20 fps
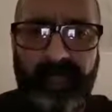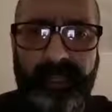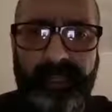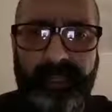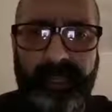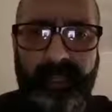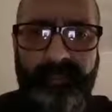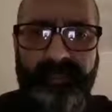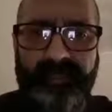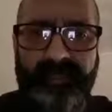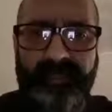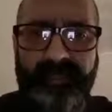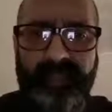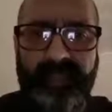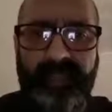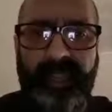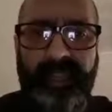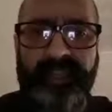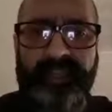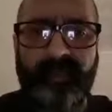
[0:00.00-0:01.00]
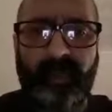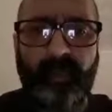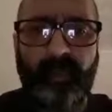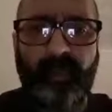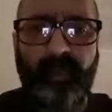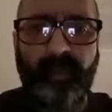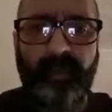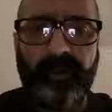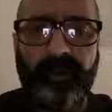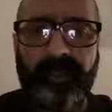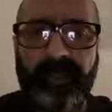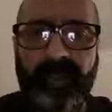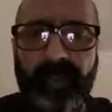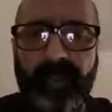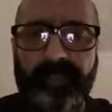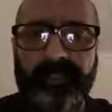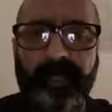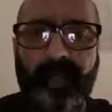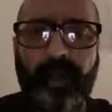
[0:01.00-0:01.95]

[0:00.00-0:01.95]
kept against my will at